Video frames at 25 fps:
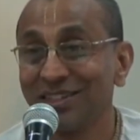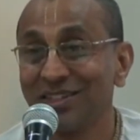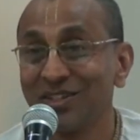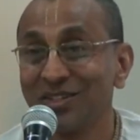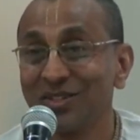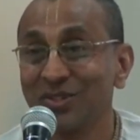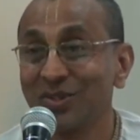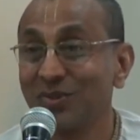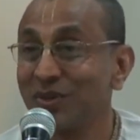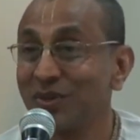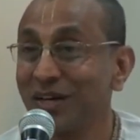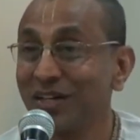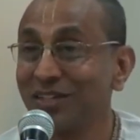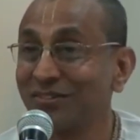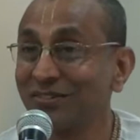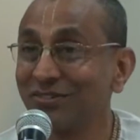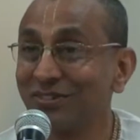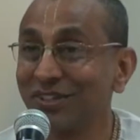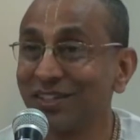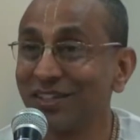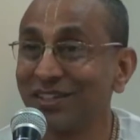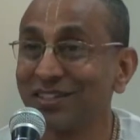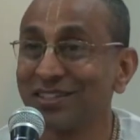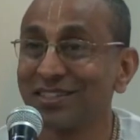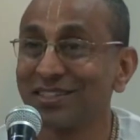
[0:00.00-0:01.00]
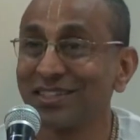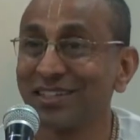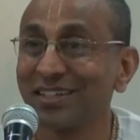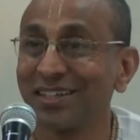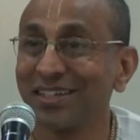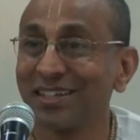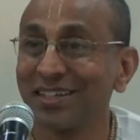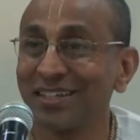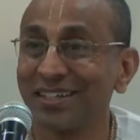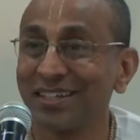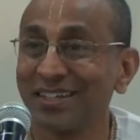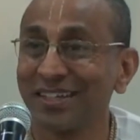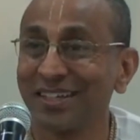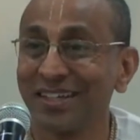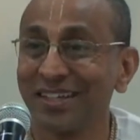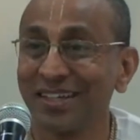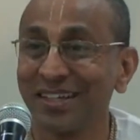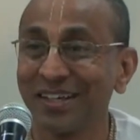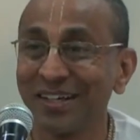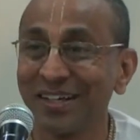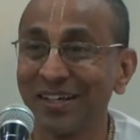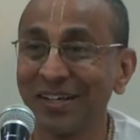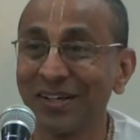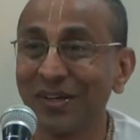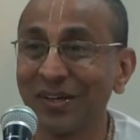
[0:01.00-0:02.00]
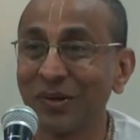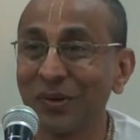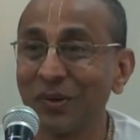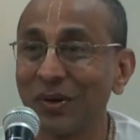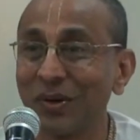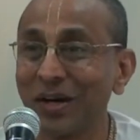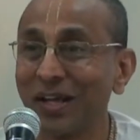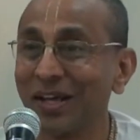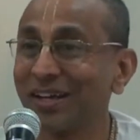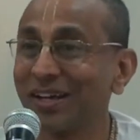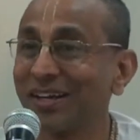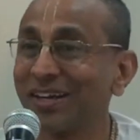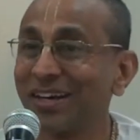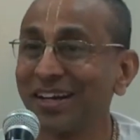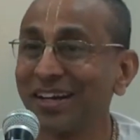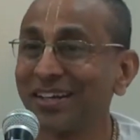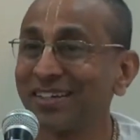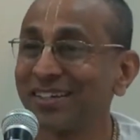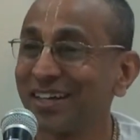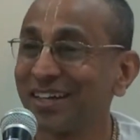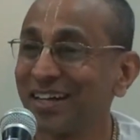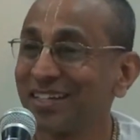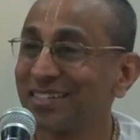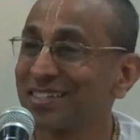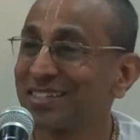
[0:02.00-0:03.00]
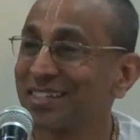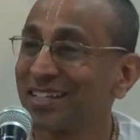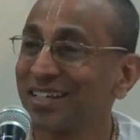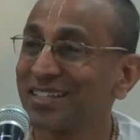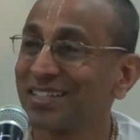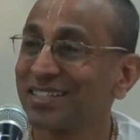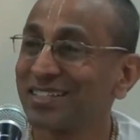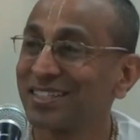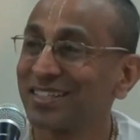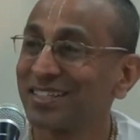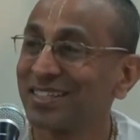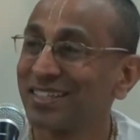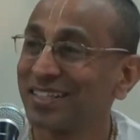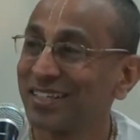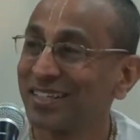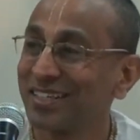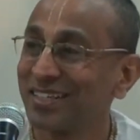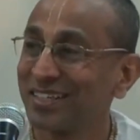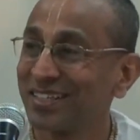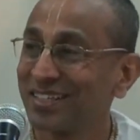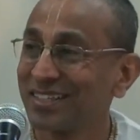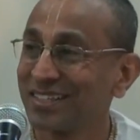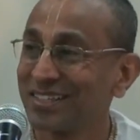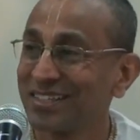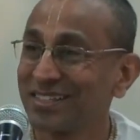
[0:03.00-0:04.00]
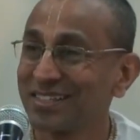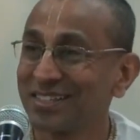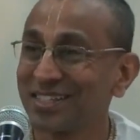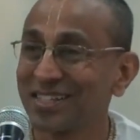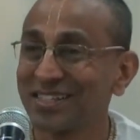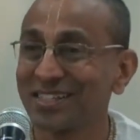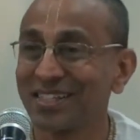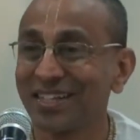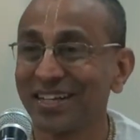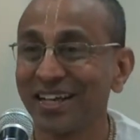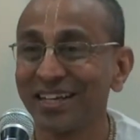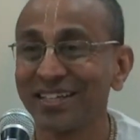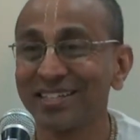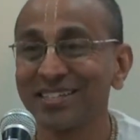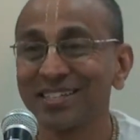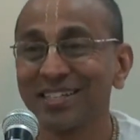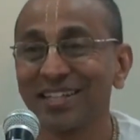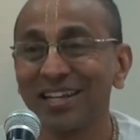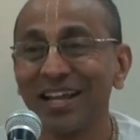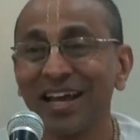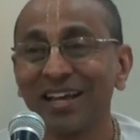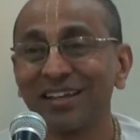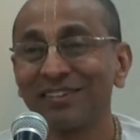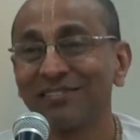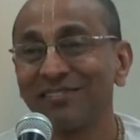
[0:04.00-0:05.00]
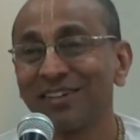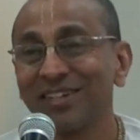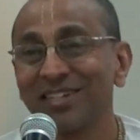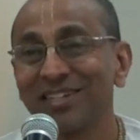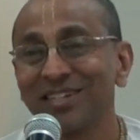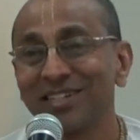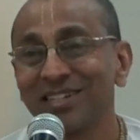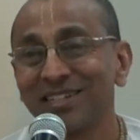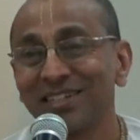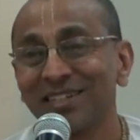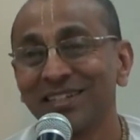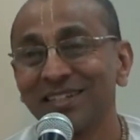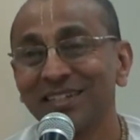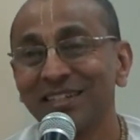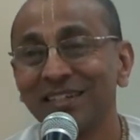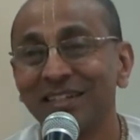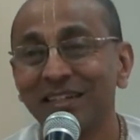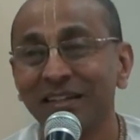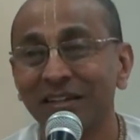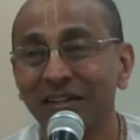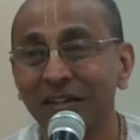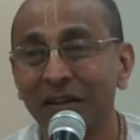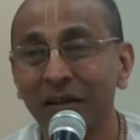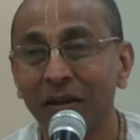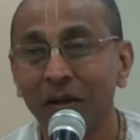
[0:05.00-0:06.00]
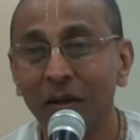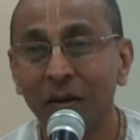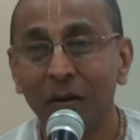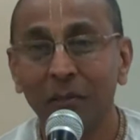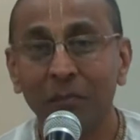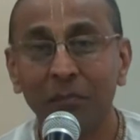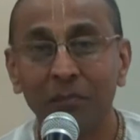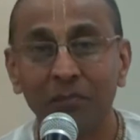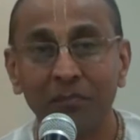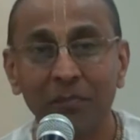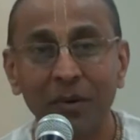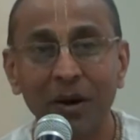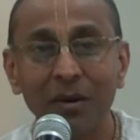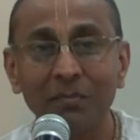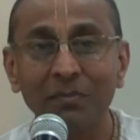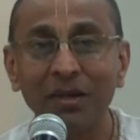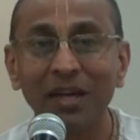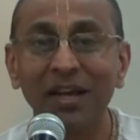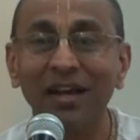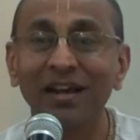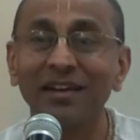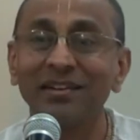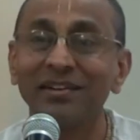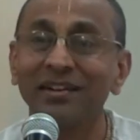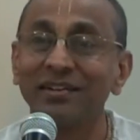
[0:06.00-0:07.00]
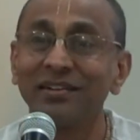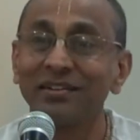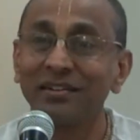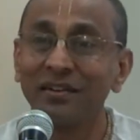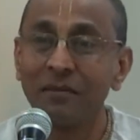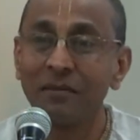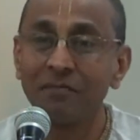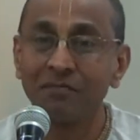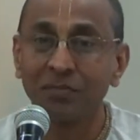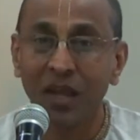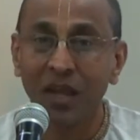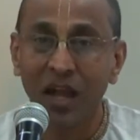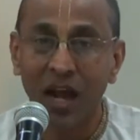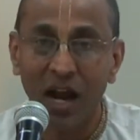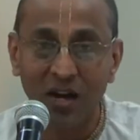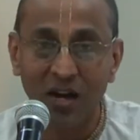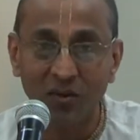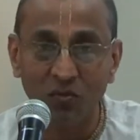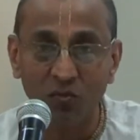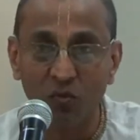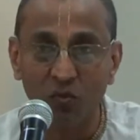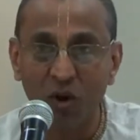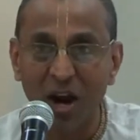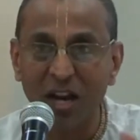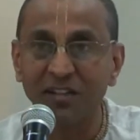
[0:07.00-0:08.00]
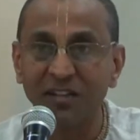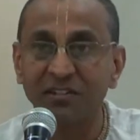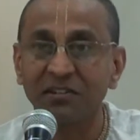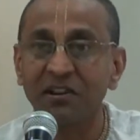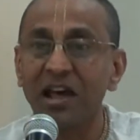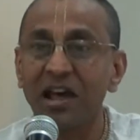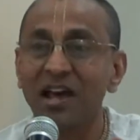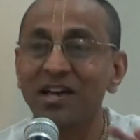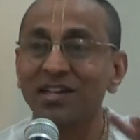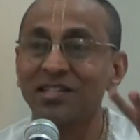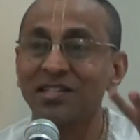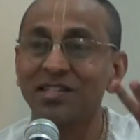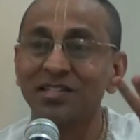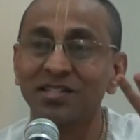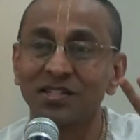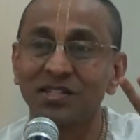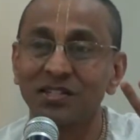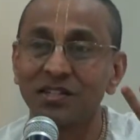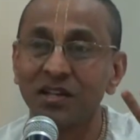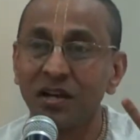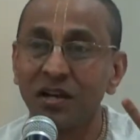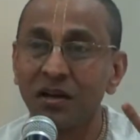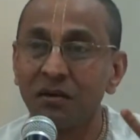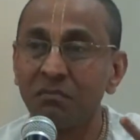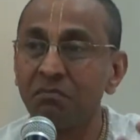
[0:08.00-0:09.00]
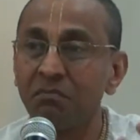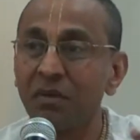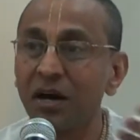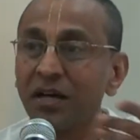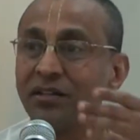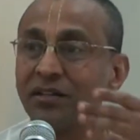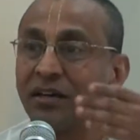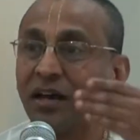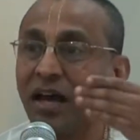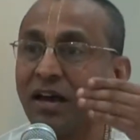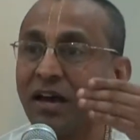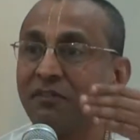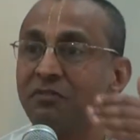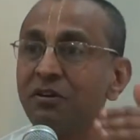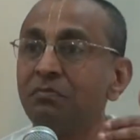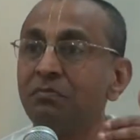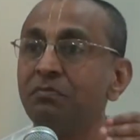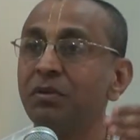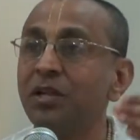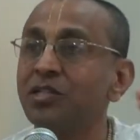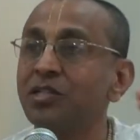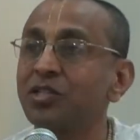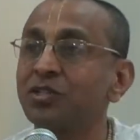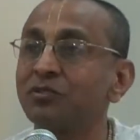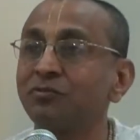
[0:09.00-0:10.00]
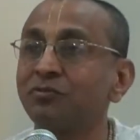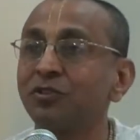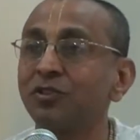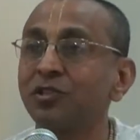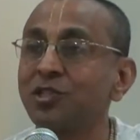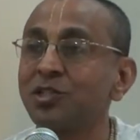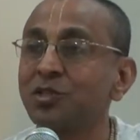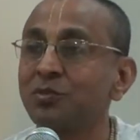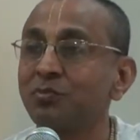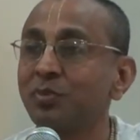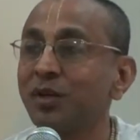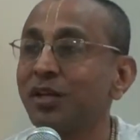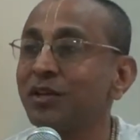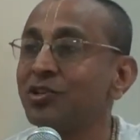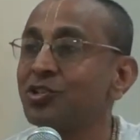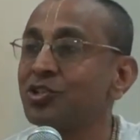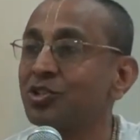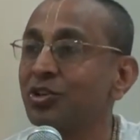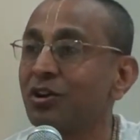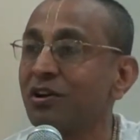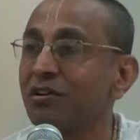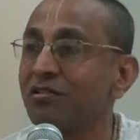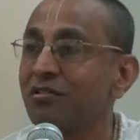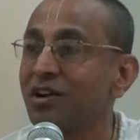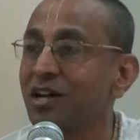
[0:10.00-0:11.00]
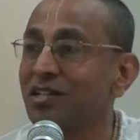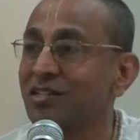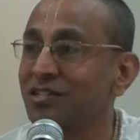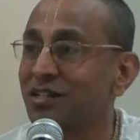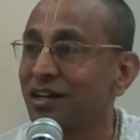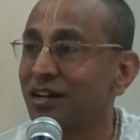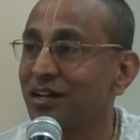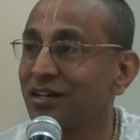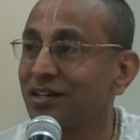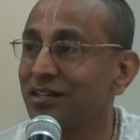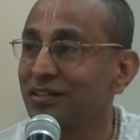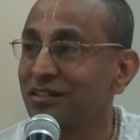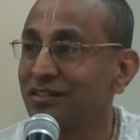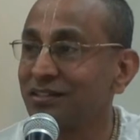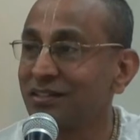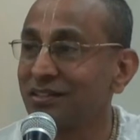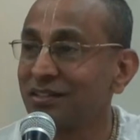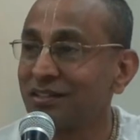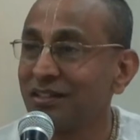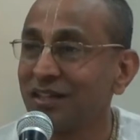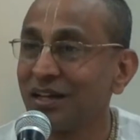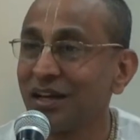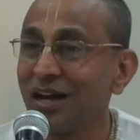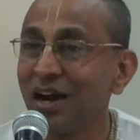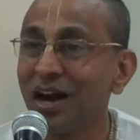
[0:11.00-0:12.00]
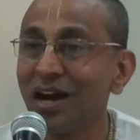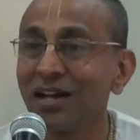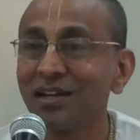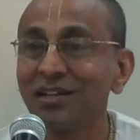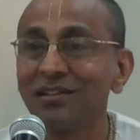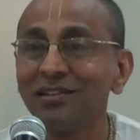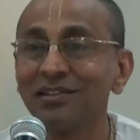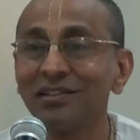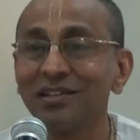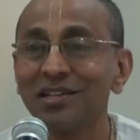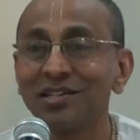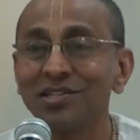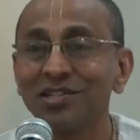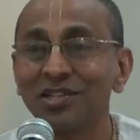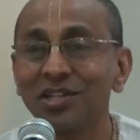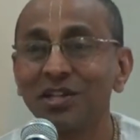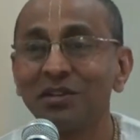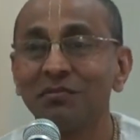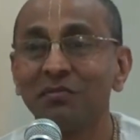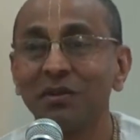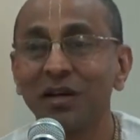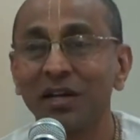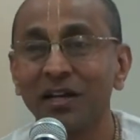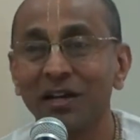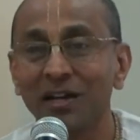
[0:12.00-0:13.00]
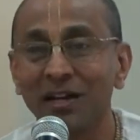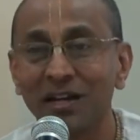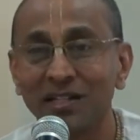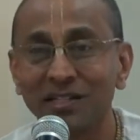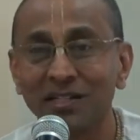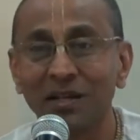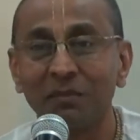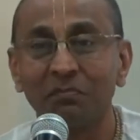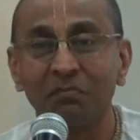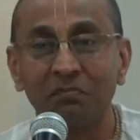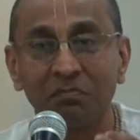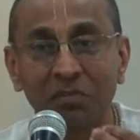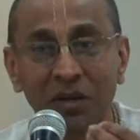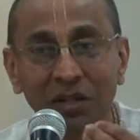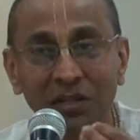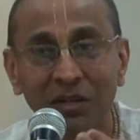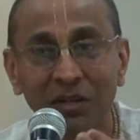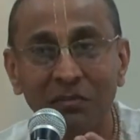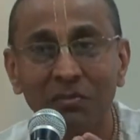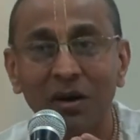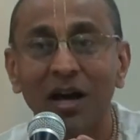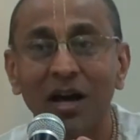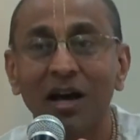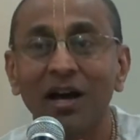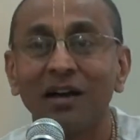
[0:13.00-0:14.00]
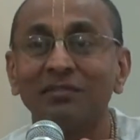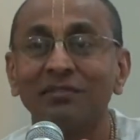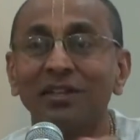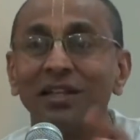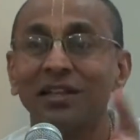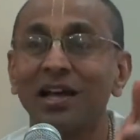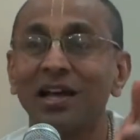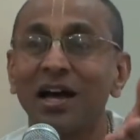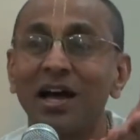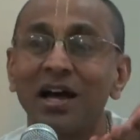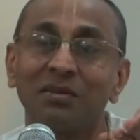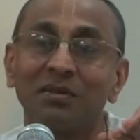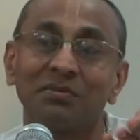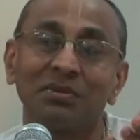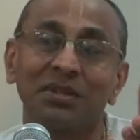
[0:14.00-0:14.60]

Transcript: So wonderful, you see. A great translation. Such a nice language. Permeated and vitalized by the ever blissful spiritual rasa. Ananda Chinmaya Rasa Pratibhavita.